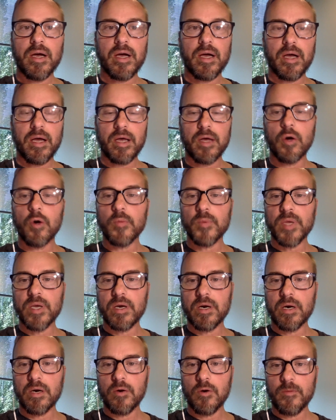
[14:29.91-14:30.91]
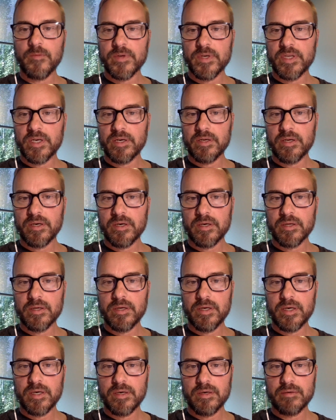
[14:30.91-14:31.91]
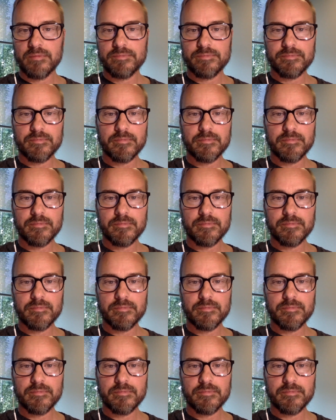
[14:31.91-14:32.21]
I hope they are. Hopefully they're